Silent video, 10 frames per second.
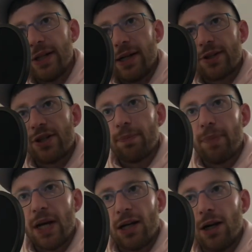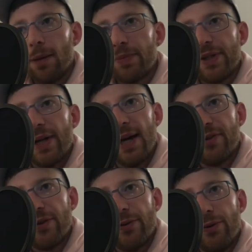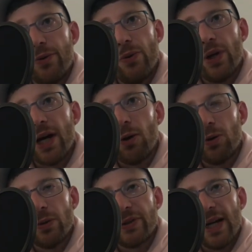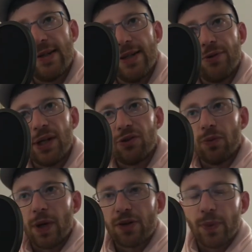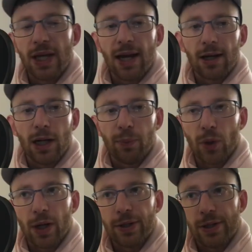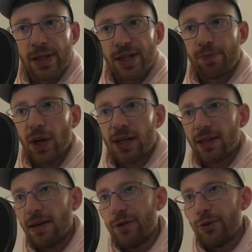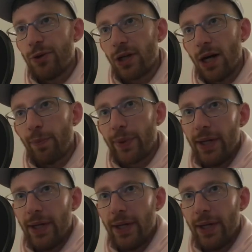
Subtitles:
He got stopped by the cops, had to do an alcohol test. He drank too much, but he had a couple hundred in his pocket, gave it to the cop.